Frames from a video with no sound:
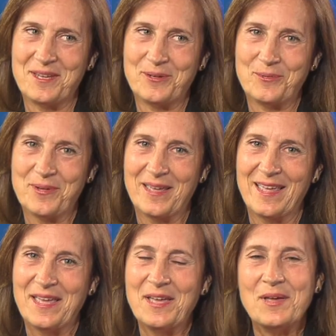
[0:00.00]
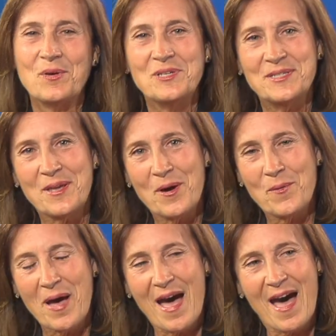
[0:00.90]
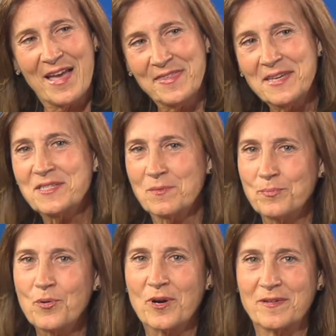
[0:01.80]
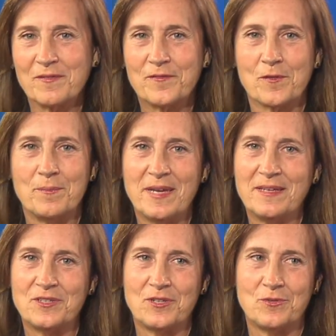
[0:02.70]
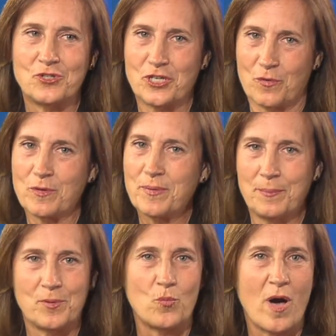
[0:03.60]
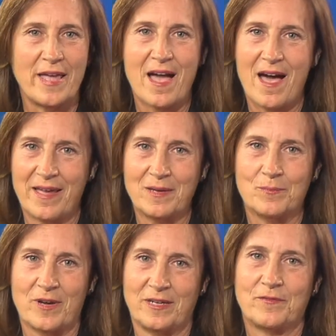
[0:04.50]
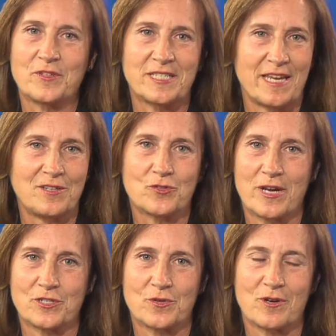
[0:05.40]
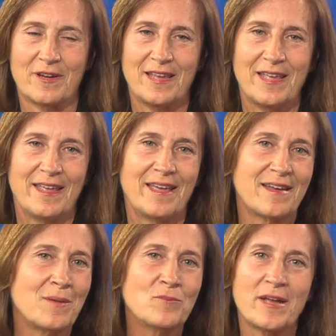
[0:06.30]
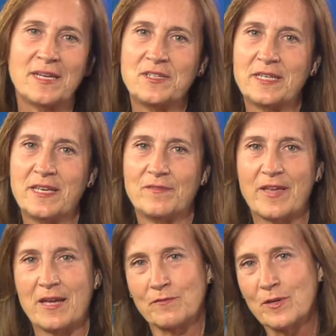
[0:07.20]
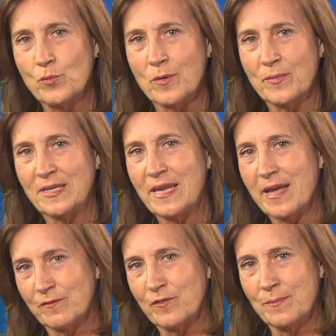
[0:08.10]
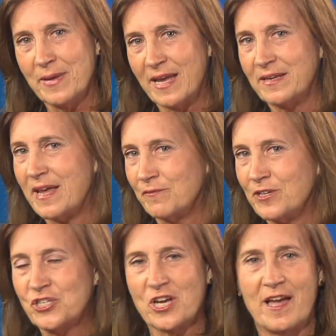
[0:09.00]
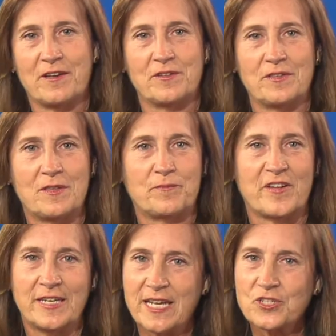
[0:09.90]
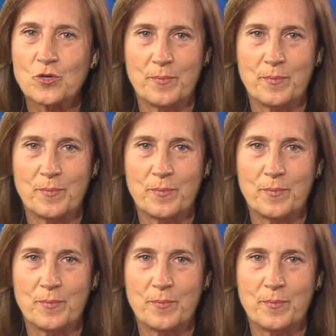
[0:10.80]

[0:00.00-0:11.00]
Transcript: you. So, I think it's important for me to share with people why I am running for state treasurer. And I'm running to give every woman, every man, every child the financial